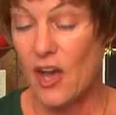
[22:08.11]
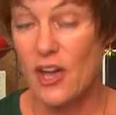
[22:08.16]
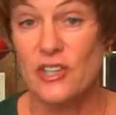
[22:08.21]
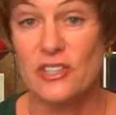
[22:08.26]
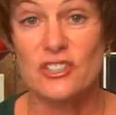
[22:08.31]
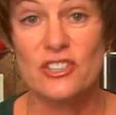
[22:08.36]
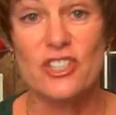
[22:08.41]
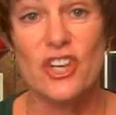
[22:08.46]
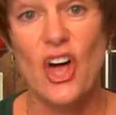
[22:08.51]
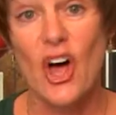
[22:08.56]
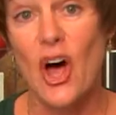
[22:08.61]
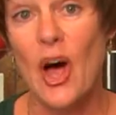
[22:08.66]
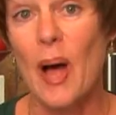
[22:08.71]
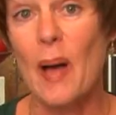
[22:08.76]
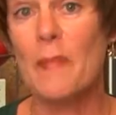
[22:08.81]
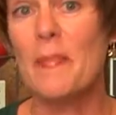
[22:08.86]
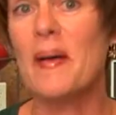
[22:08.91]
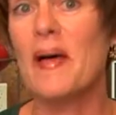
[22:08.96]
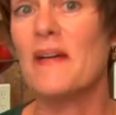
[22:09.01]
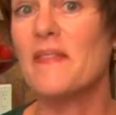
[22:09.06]
On
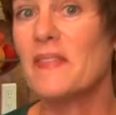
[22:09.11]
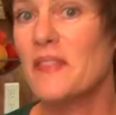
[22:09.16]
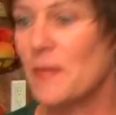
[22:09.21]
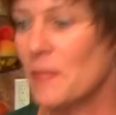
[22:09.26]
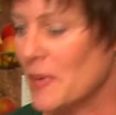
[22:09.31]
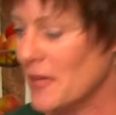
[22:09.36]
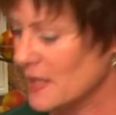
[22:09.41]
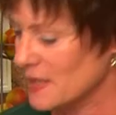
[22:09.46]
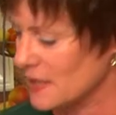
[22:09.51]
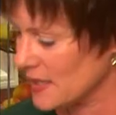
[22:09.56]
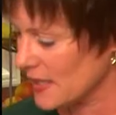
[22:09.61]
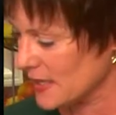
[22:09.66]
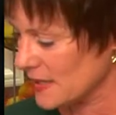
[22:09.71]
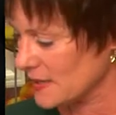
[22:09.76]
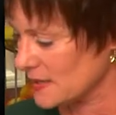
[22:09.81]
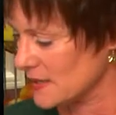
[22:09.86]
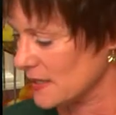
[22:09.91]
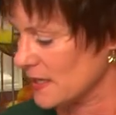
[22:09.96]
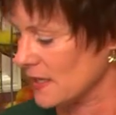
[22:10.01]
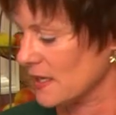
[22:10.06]
top of the
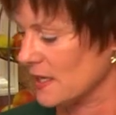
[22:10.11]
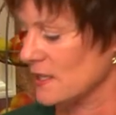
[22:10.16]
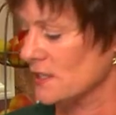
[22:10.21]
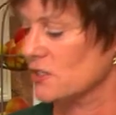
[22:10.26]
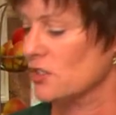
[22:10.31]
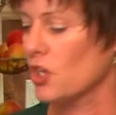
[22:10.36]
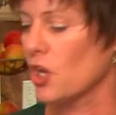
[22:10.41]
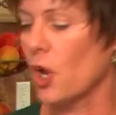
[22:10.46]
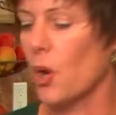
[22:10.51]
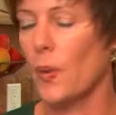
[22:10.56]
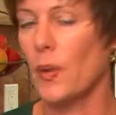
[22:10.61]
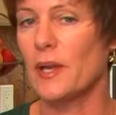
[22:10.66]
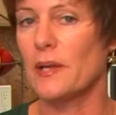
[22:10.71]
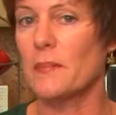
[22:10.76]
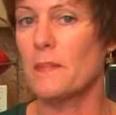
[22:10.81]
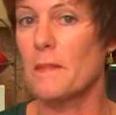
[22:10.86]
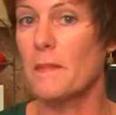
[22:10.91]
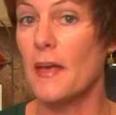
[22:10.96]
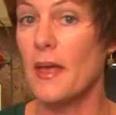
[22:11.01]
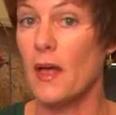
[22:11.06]
polenta is
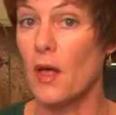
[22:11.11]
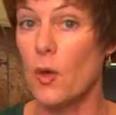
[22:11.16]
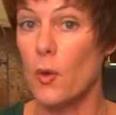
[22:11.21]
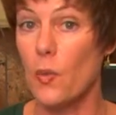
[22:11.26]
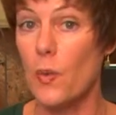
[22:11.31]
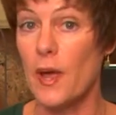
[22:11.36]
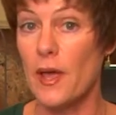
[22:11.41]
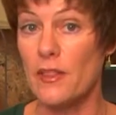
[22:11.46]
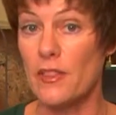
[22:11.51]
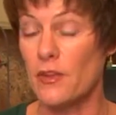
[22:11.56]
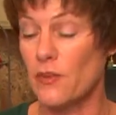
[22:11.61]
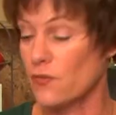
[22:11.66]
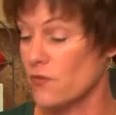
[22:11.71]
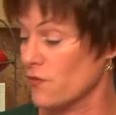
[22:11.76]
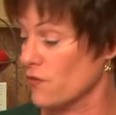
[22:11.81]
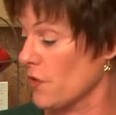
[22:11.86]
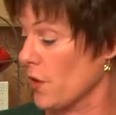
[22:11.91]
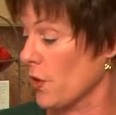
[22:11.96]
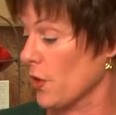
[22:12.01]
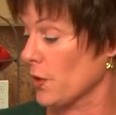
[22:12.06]
going Bellwether
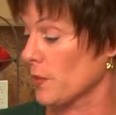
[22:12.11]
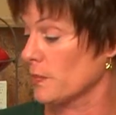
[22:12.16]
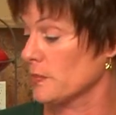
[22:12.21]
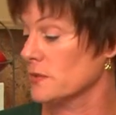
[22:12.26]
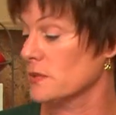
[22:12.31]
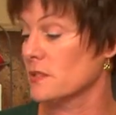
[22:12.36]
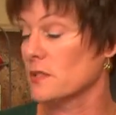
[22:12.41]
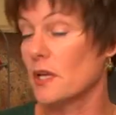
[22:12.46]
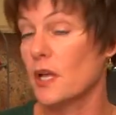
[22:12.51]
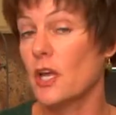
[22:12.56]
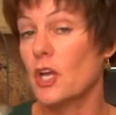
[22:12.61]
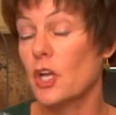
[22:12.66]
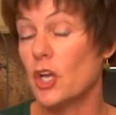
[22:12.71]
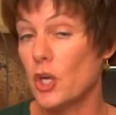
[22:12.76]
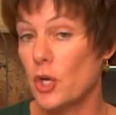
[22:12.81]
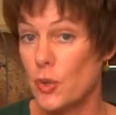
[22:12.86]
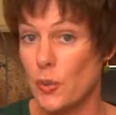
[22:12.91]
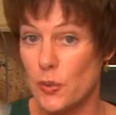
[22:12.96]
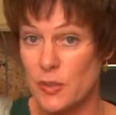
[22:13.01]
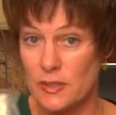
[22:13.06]
Farms
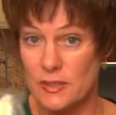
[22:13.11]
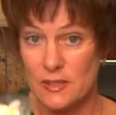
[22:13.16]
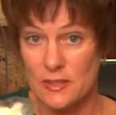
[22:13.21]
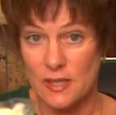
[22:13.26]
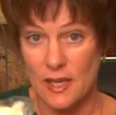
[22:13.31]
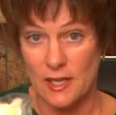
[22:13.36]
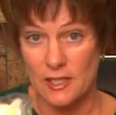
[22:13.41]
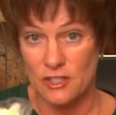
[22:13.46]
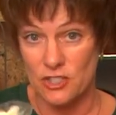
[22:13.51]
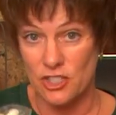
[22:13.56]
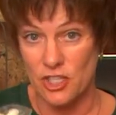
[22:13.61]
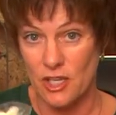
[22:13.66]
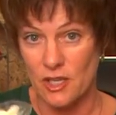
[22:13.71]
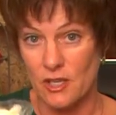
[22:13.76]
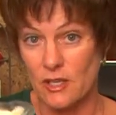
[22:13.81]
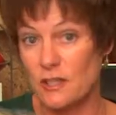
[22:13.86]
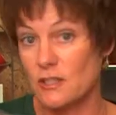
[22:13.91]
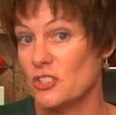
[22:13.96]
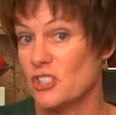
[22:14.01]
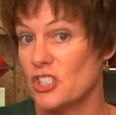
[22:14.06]

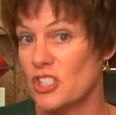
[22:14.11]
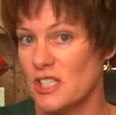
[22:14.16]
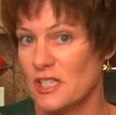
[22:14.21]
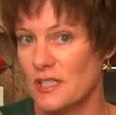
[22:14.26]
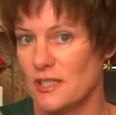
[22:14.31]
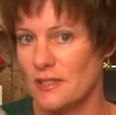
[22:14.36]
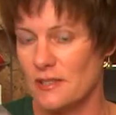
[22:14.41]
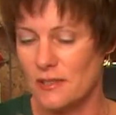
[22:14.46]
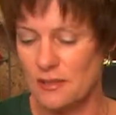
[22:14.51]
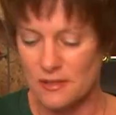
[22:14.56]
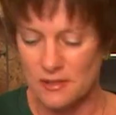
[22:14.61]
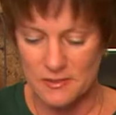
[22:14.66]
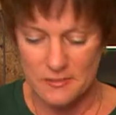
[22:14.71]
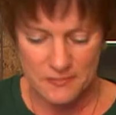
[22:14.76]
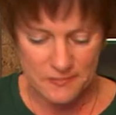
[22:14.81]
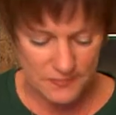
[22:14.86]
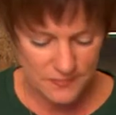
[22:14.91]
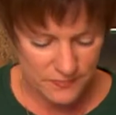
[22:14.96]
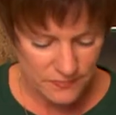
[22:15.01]
Crescentia cheese.